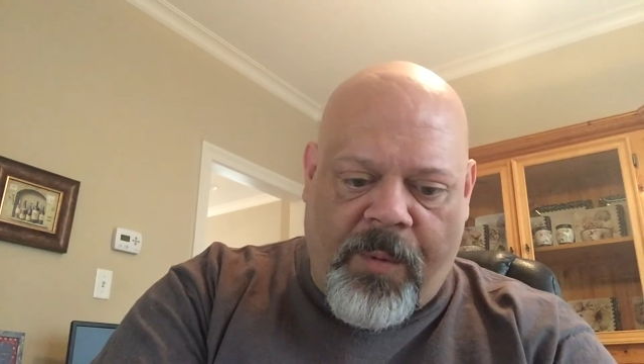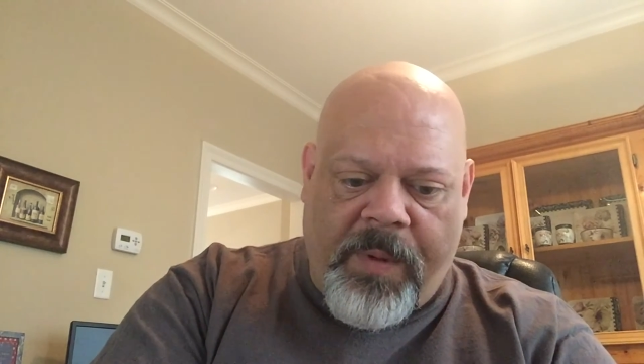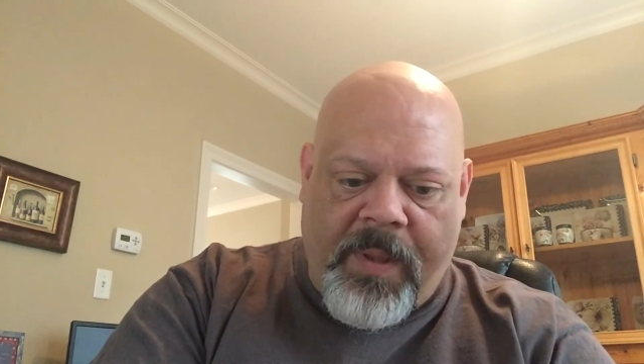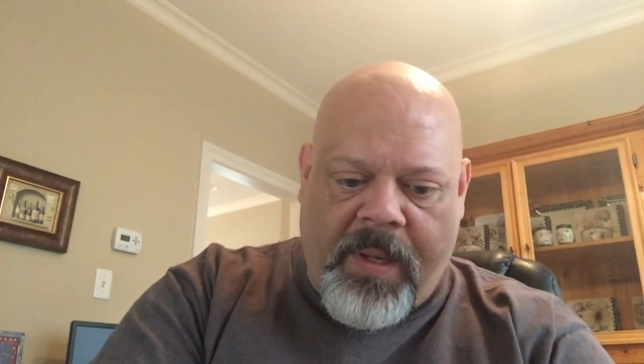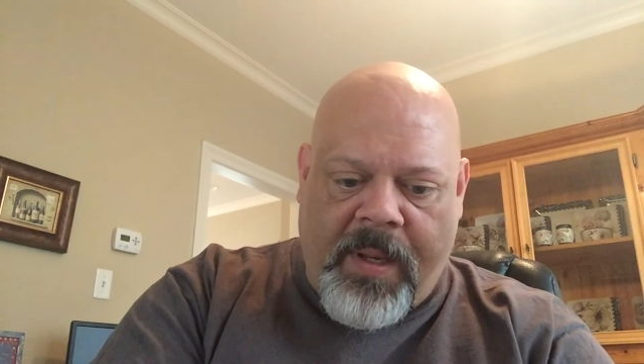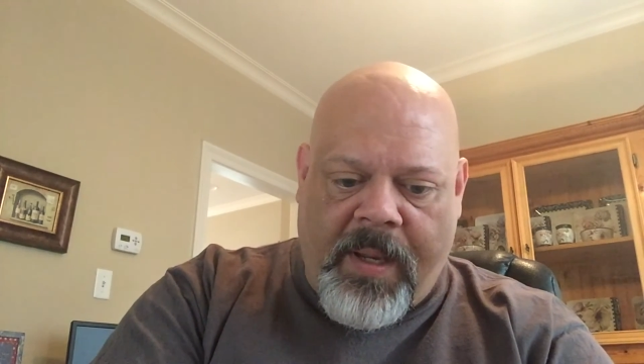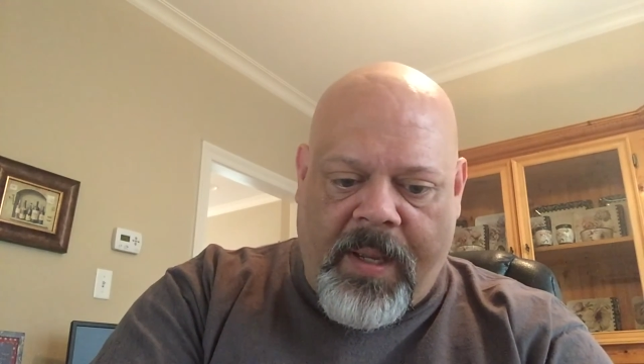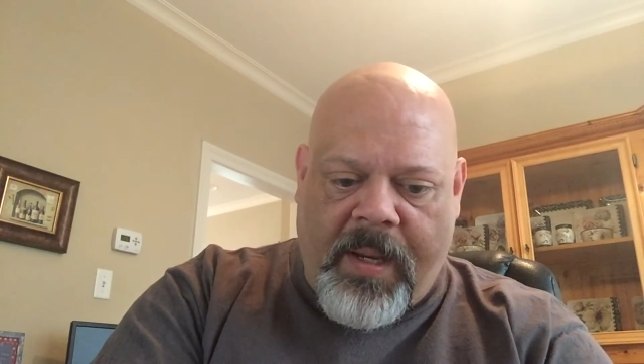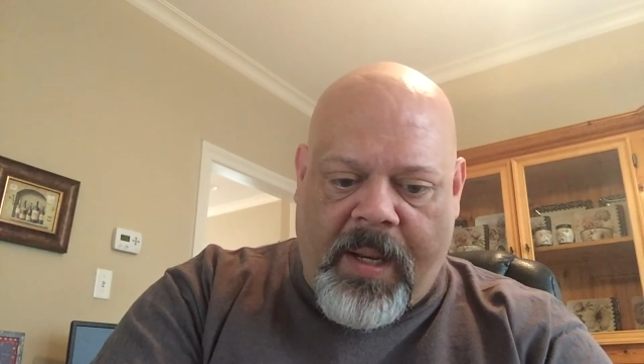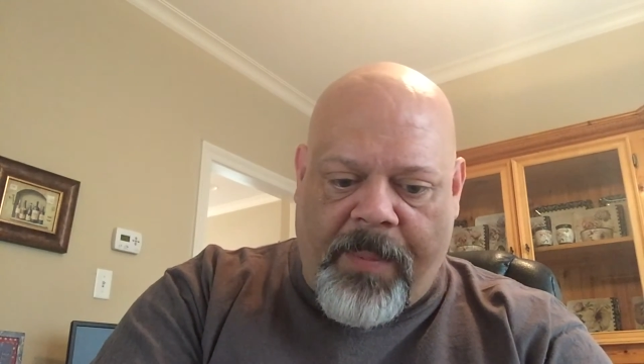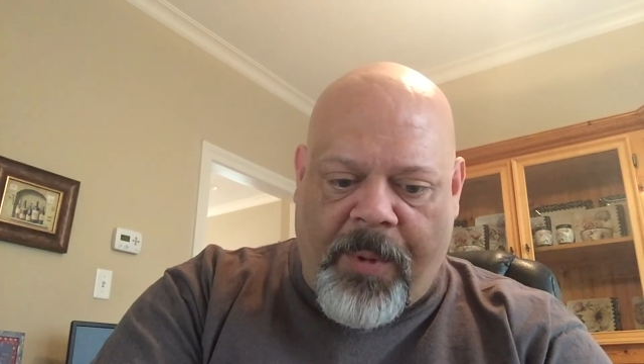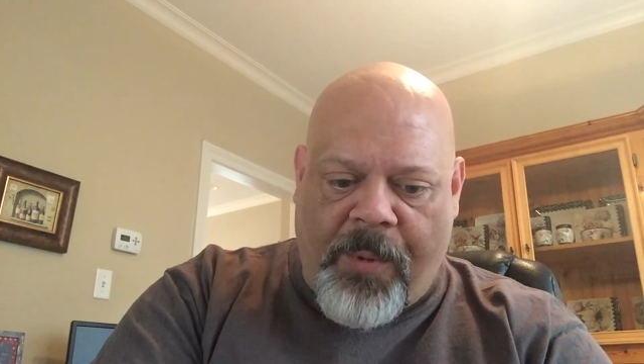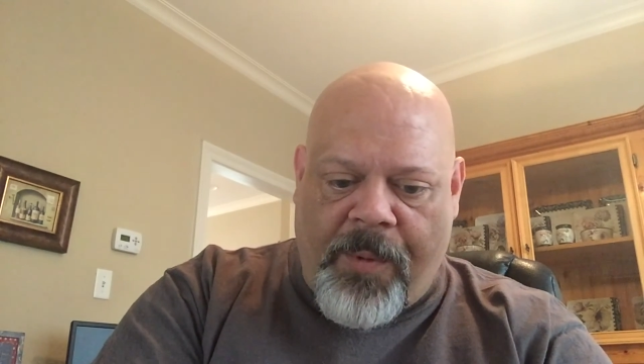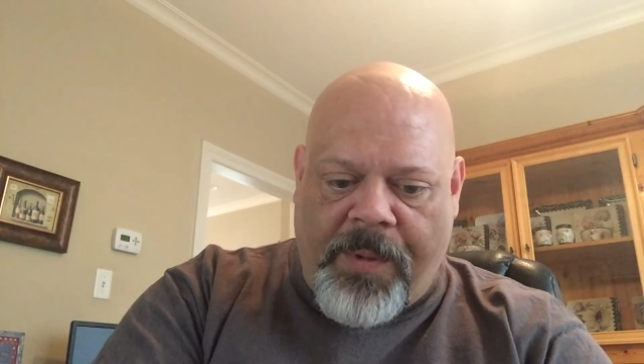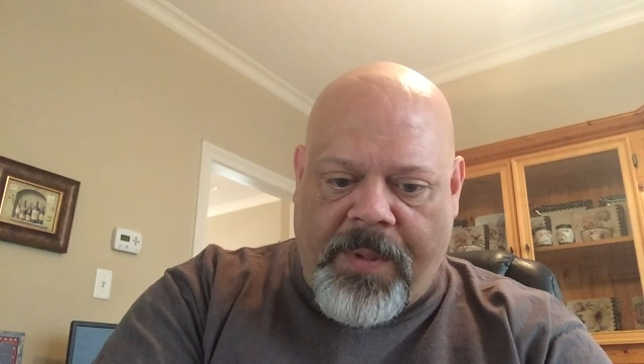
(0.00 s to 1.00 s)
with it yet. I'm
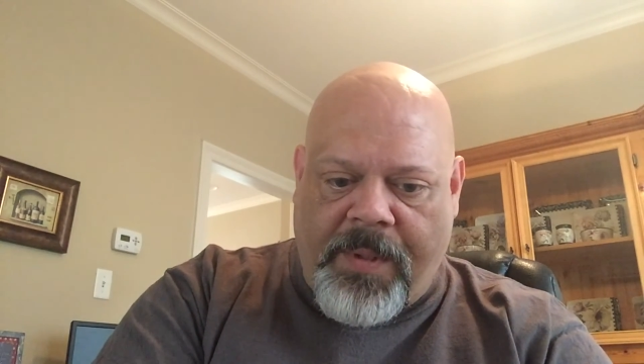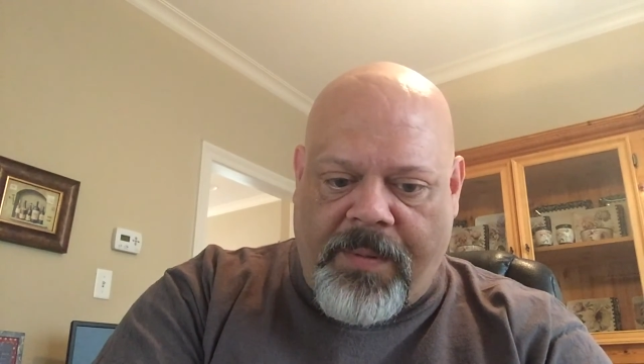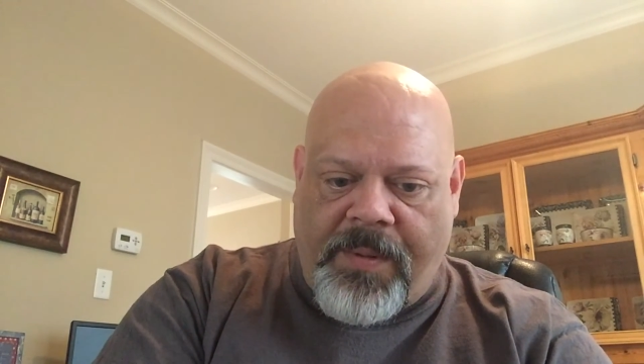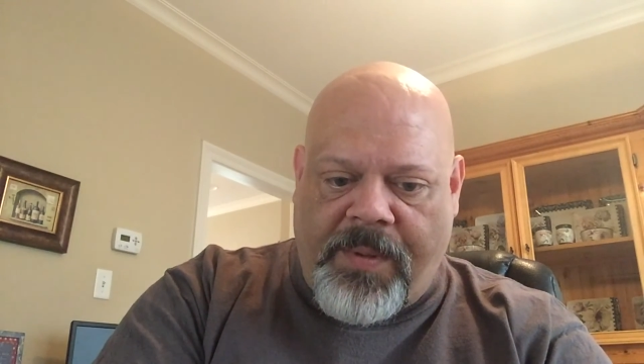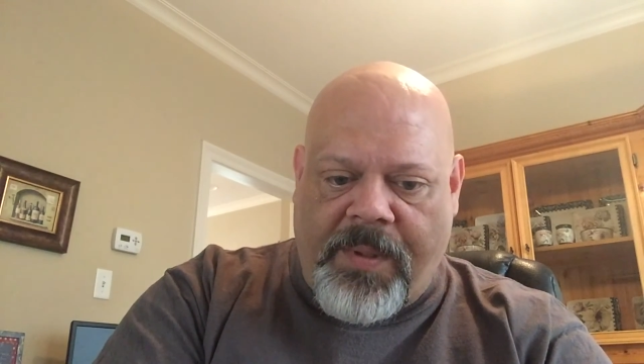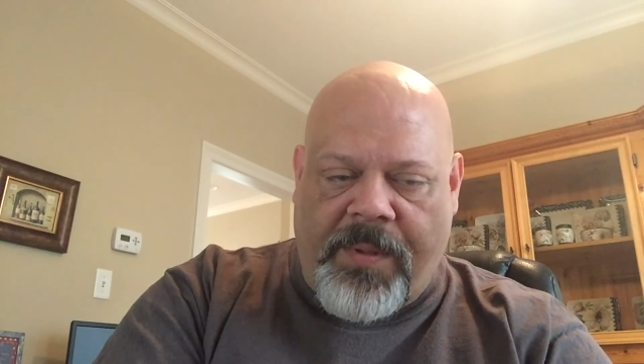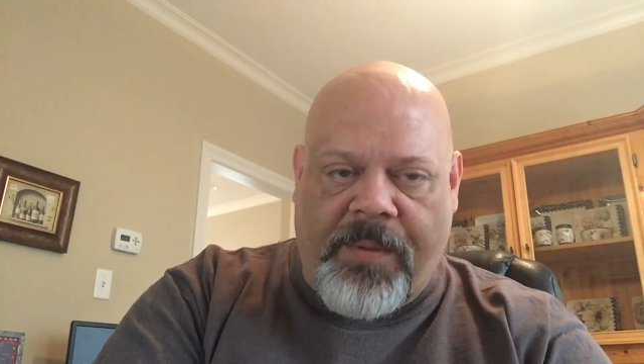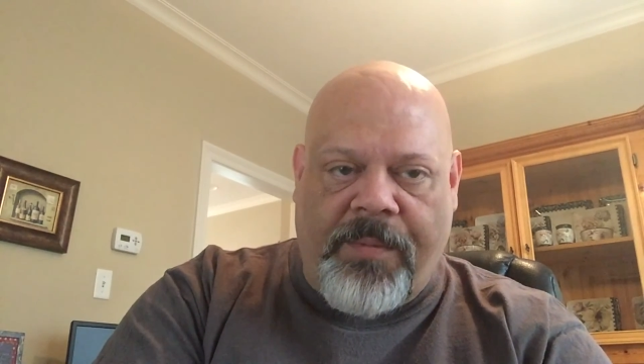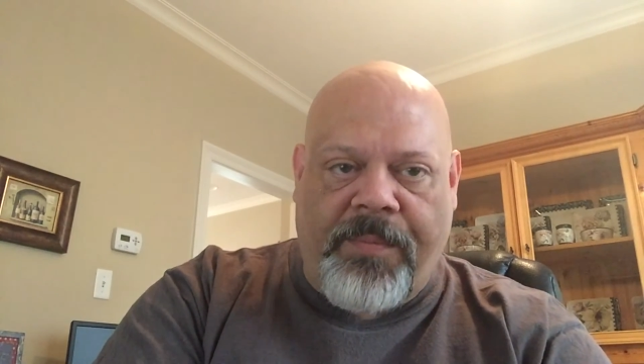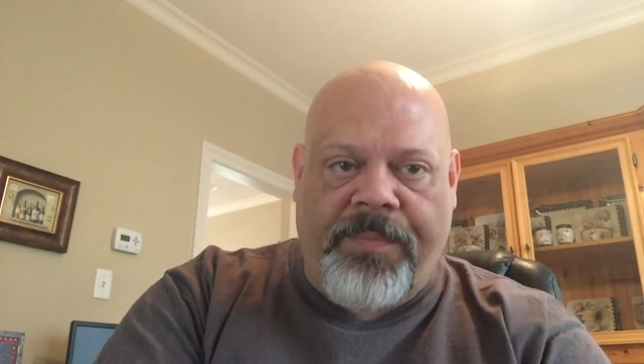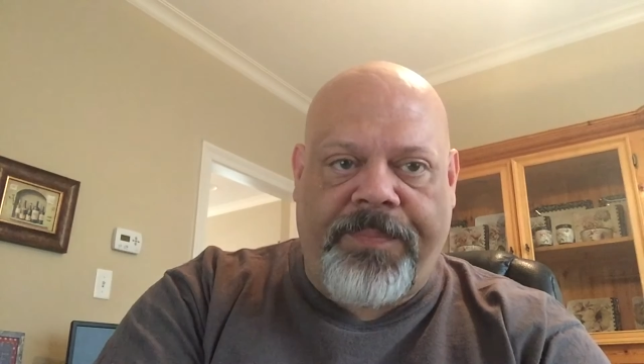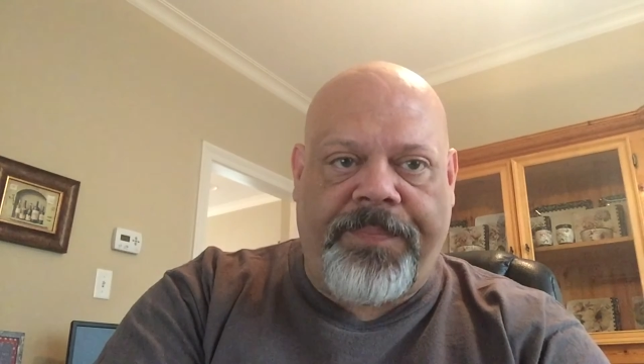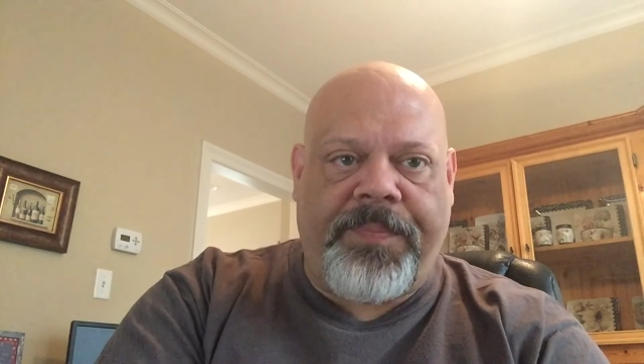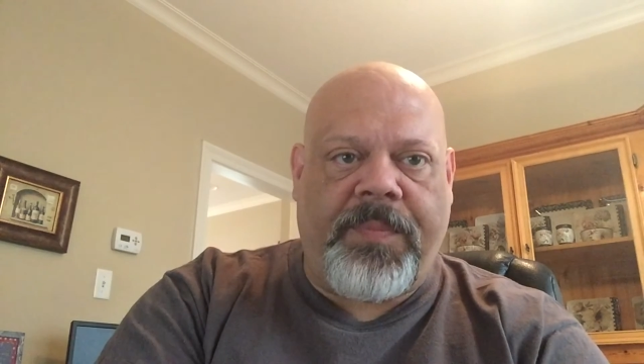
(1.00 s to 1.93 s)
going to soon.